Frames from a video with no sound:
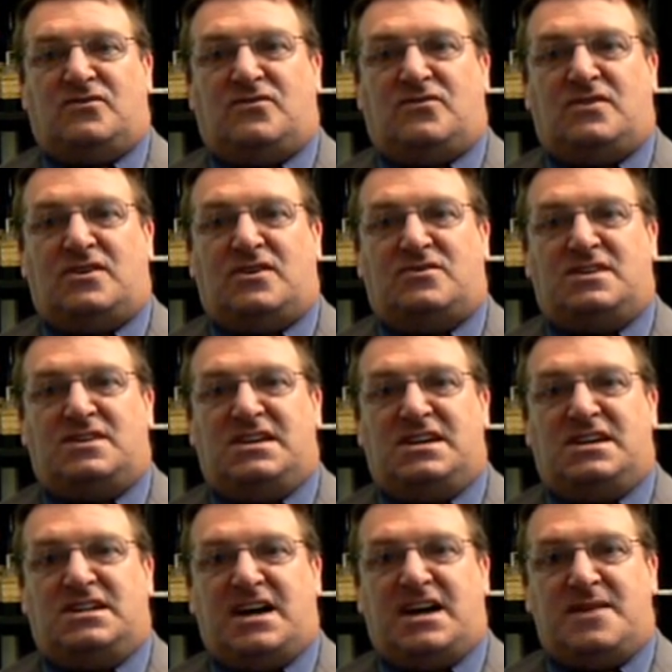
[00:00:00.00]
Well,
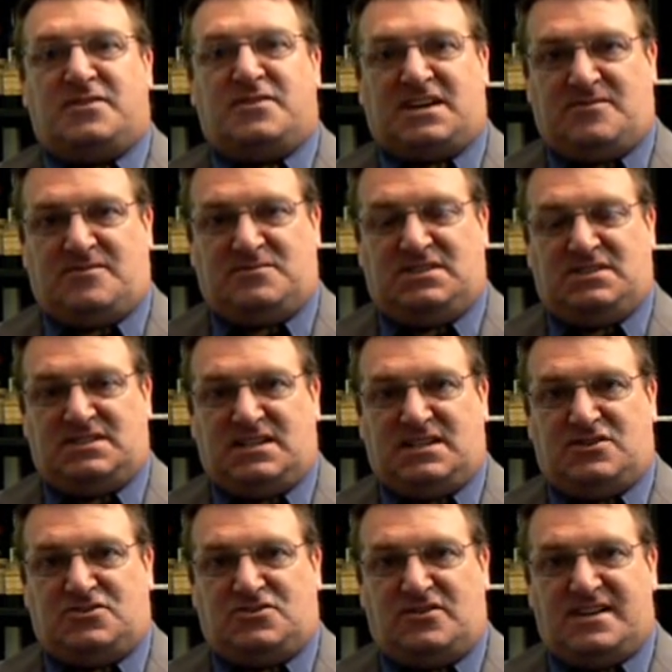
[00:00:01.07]
the Labor government
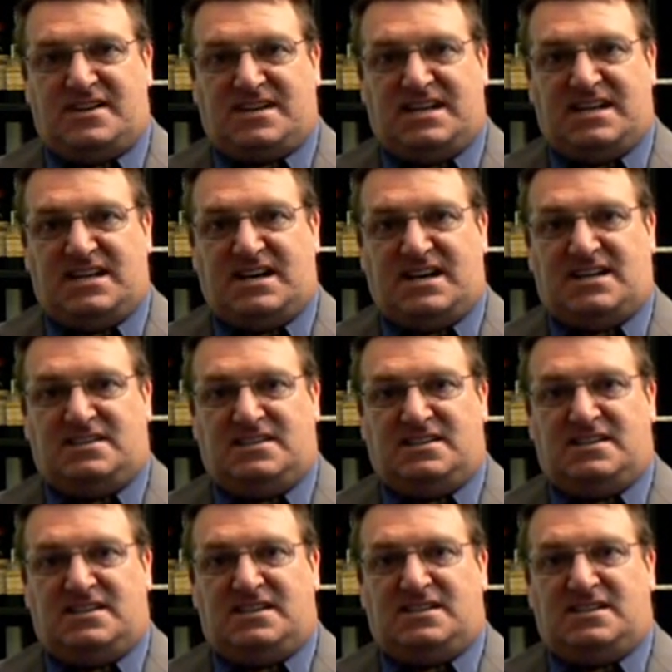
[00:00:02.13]
under Julia Gillard
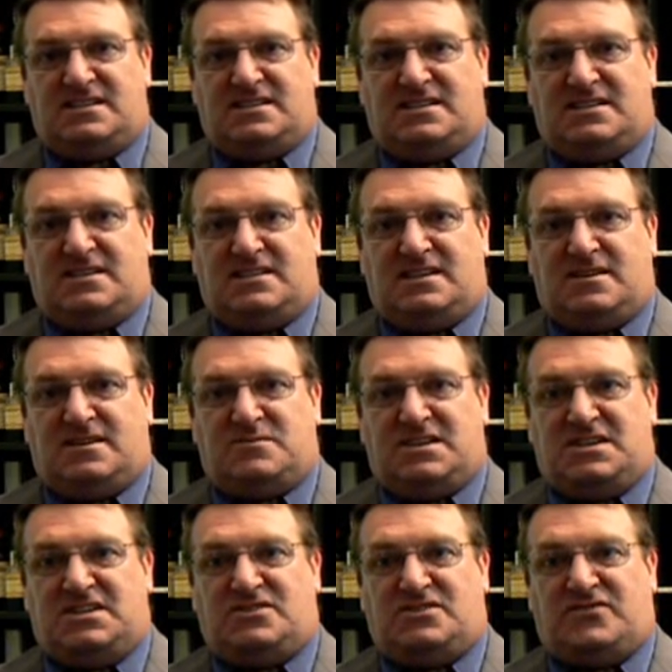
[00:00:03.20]
um,
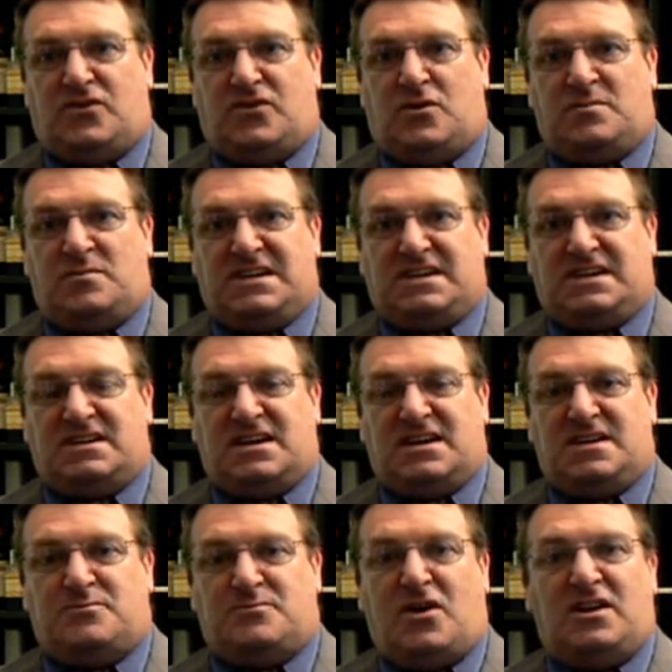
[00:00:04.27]
is forming
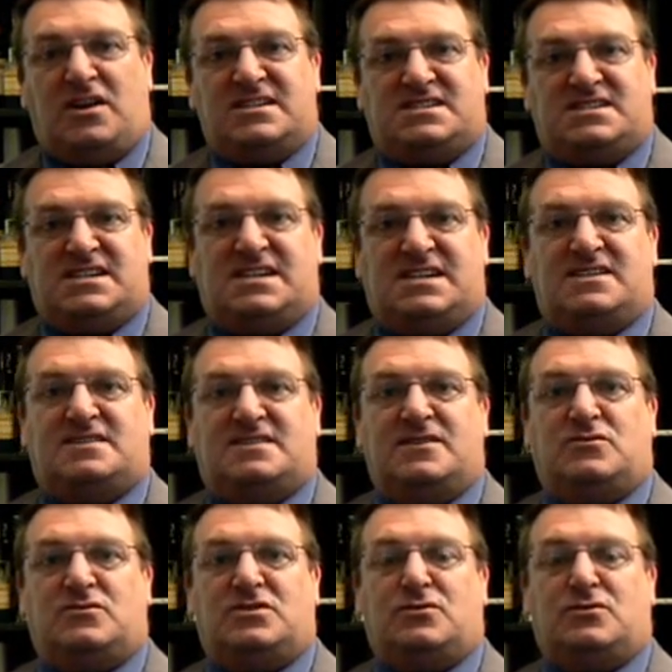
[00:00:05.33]
a policy
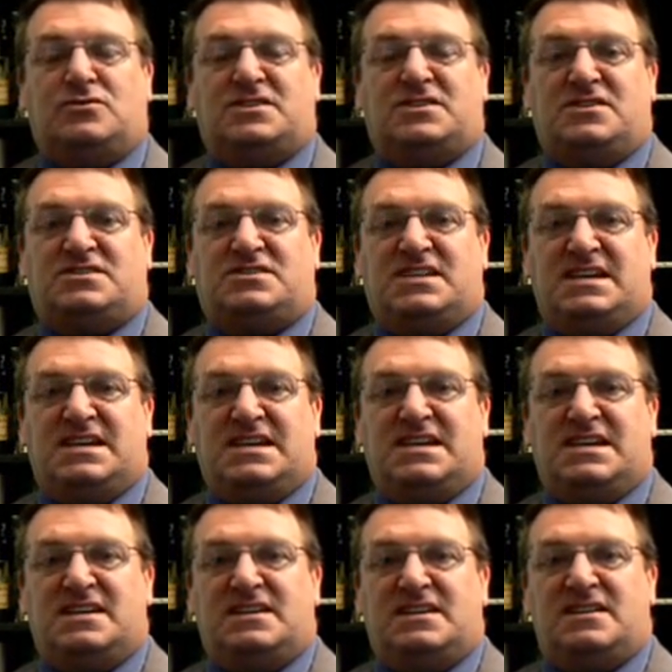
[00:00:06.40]
that would also see
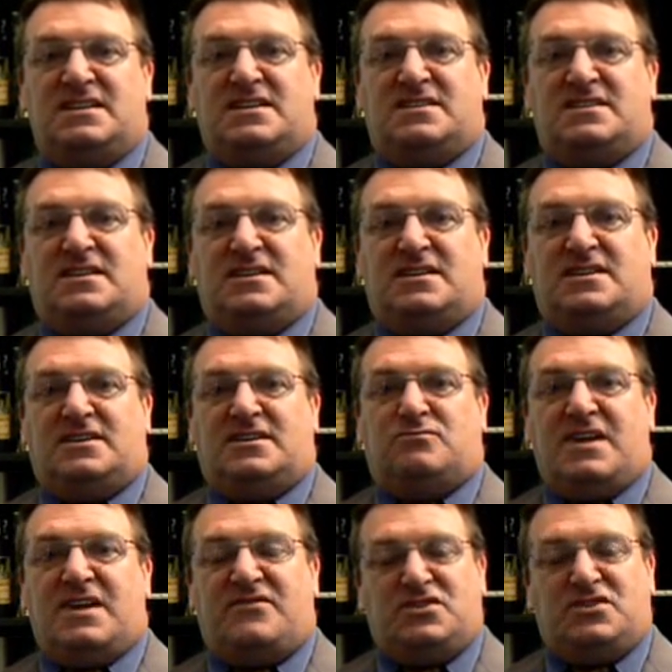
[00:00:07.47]
uh,
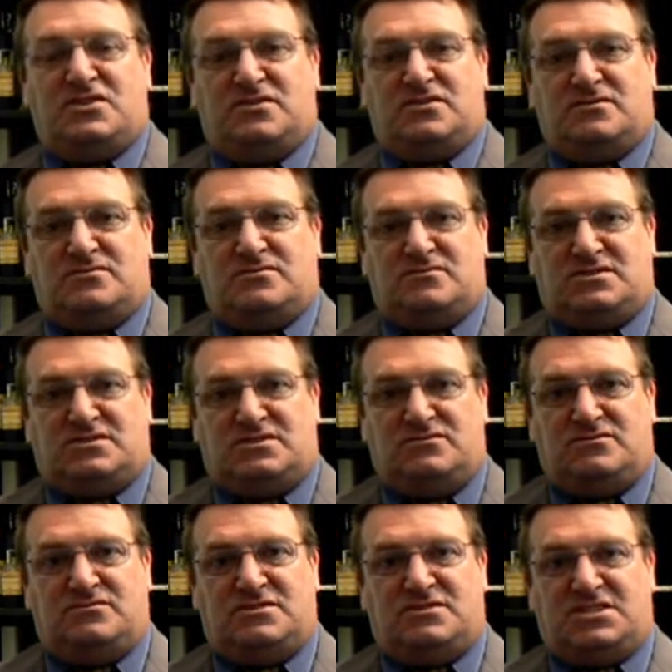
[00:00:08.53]
revenue
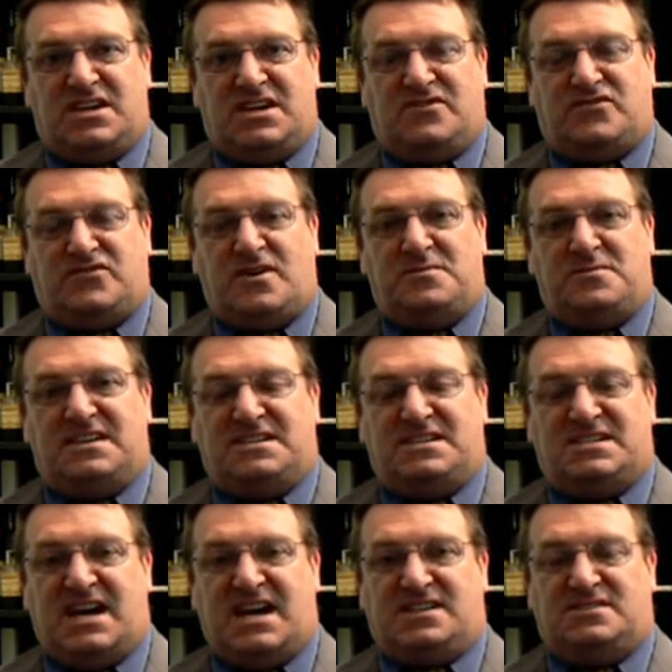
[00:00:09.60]
received from these
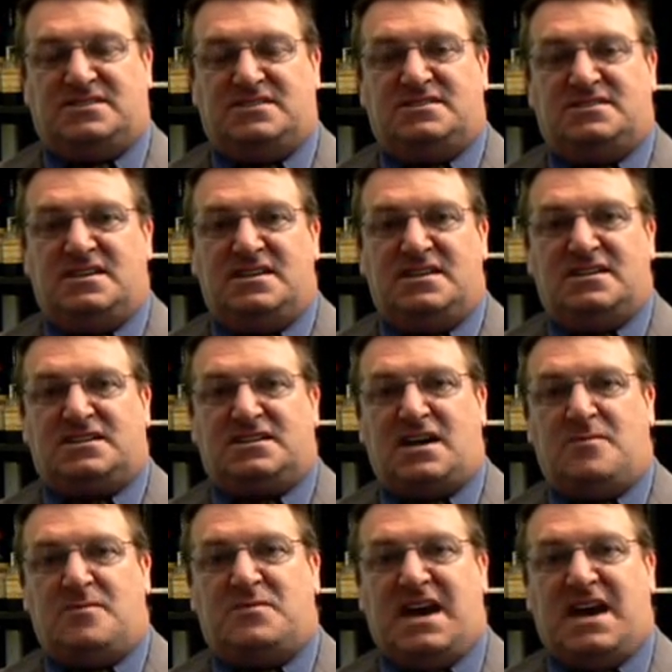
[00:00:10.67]
taxes
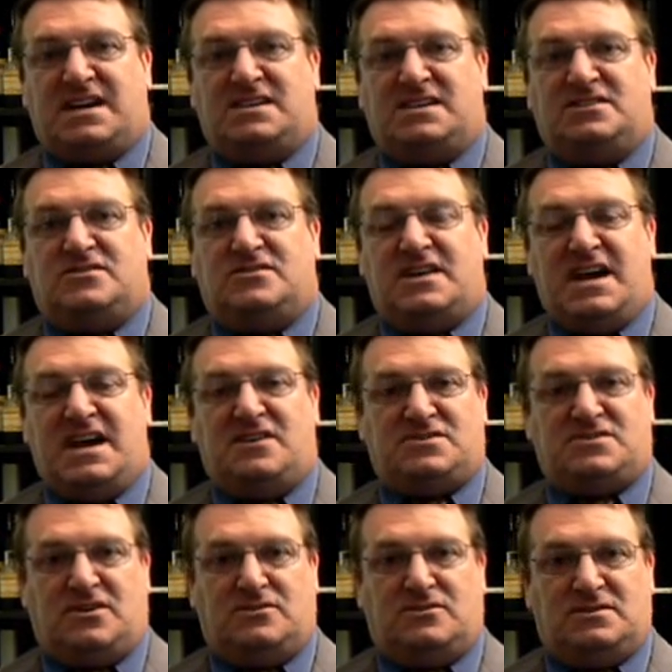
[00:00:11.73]
come back into the
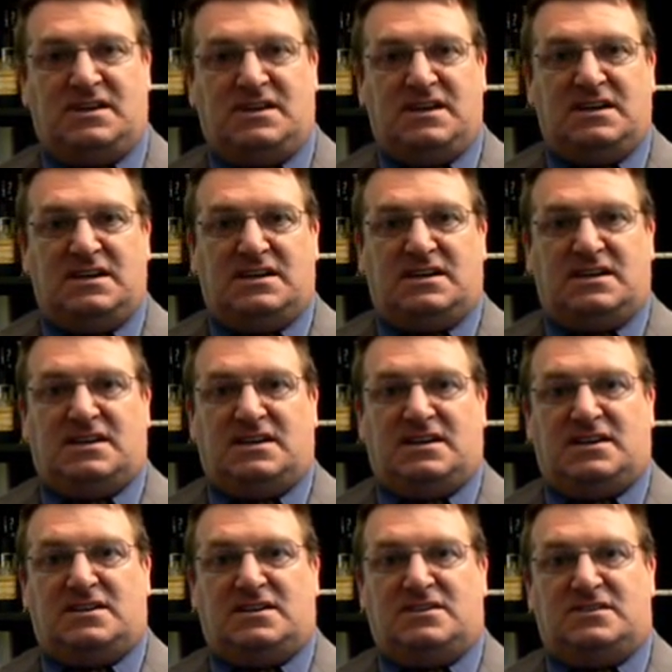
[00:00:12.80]
household
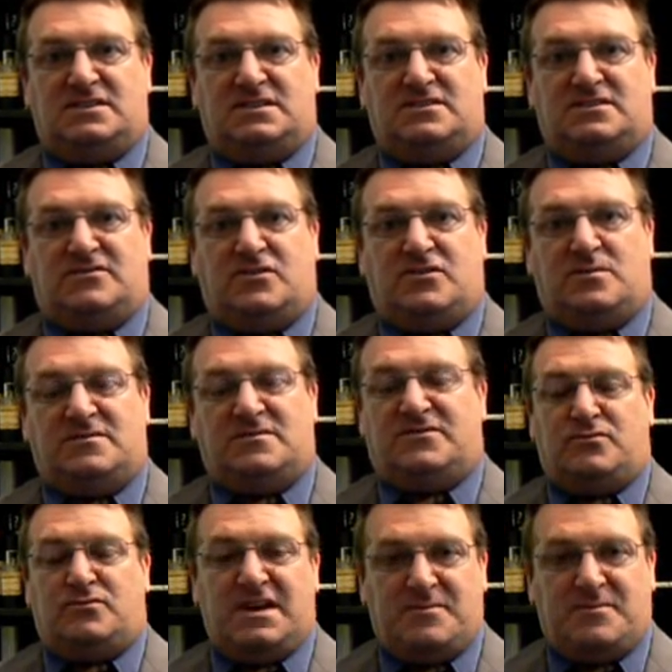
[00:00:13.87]
uh, in the form of
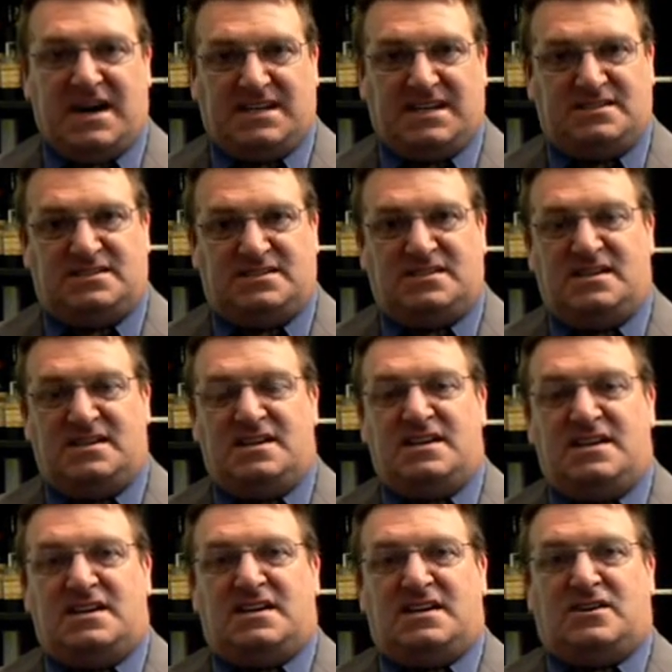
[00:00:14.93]
rebates
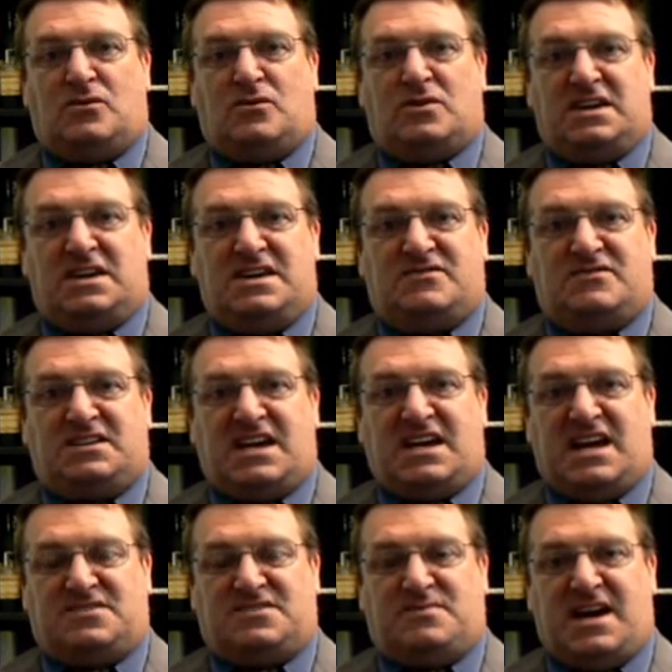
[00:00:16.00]
or even
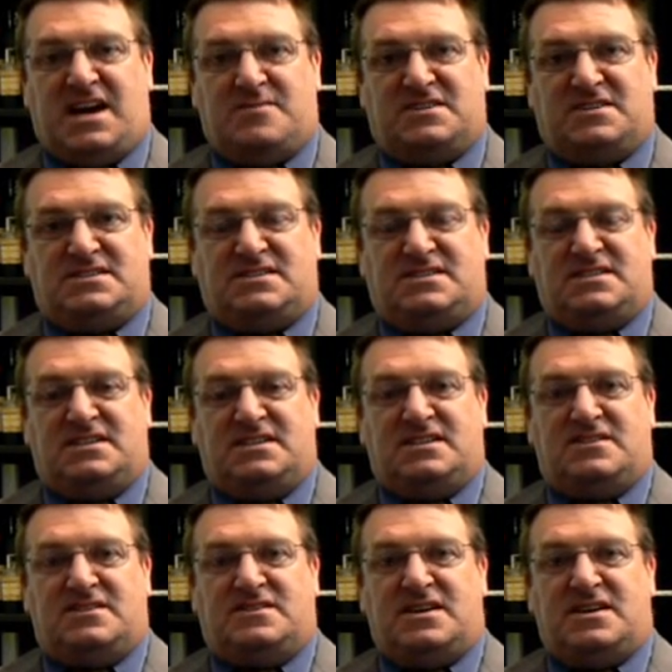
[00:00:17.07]
cash payments
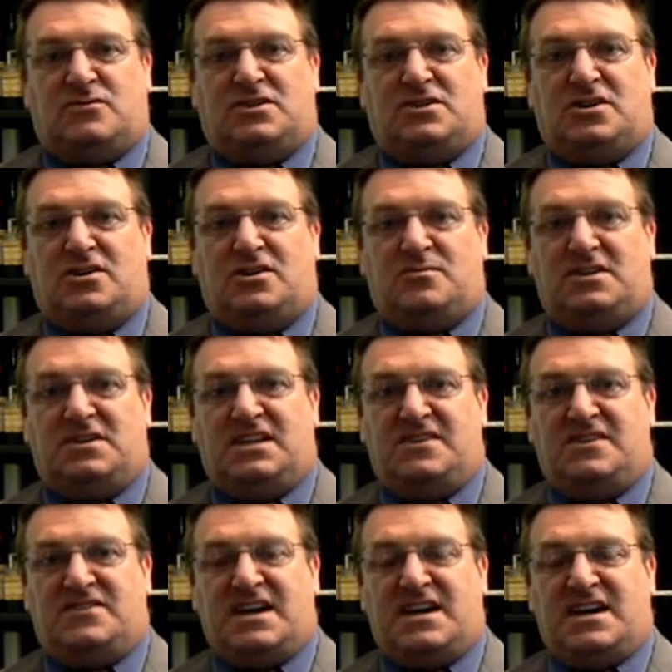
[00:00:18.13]
that would help
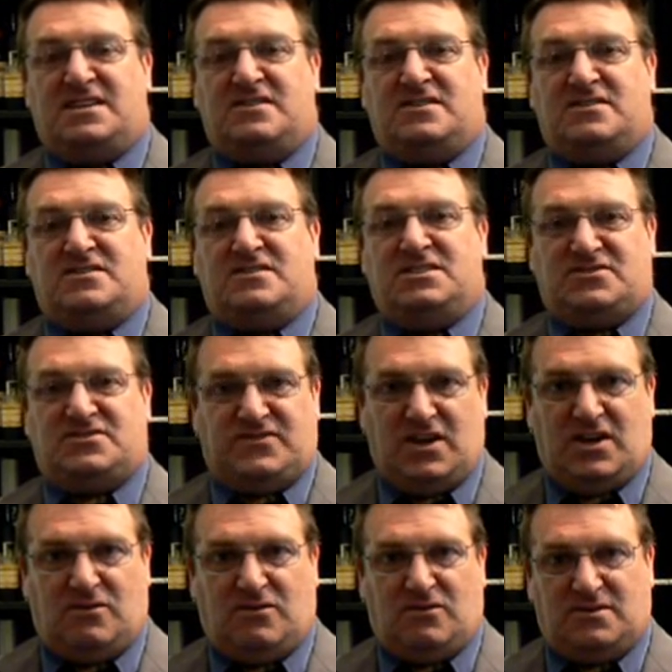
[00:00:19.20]
alleviate this
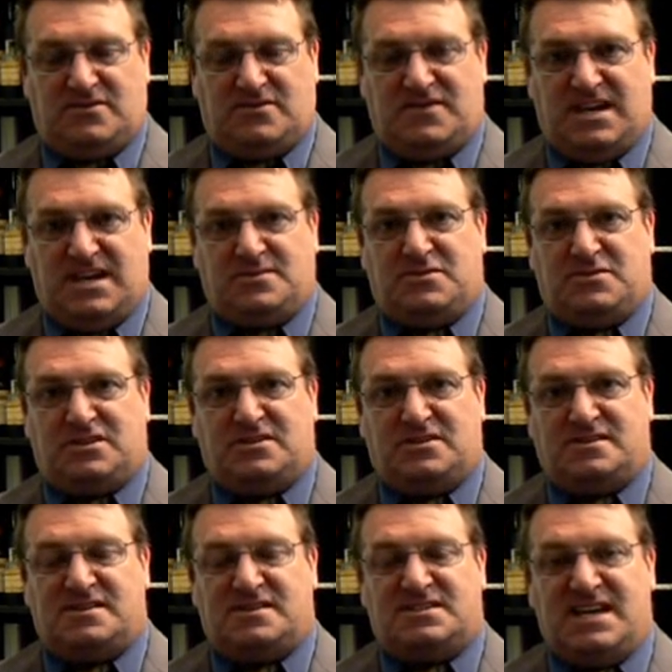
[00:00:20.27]
flow-on effect because
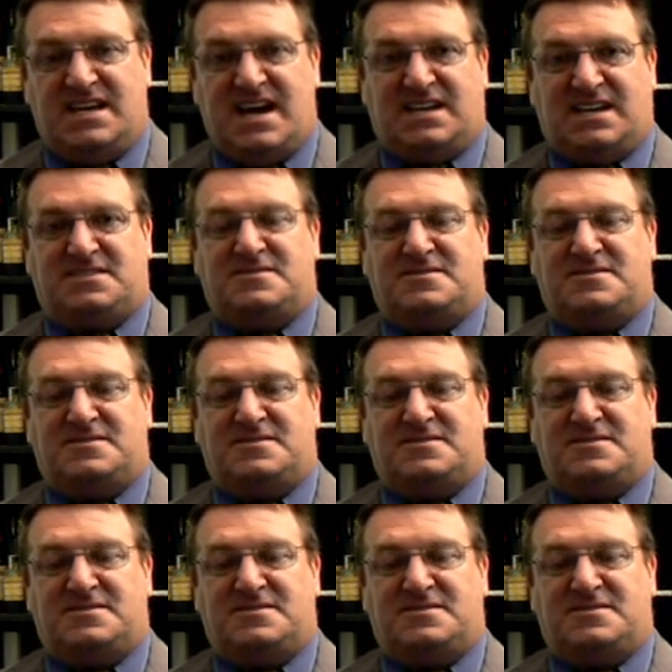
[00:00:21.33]
of the tax.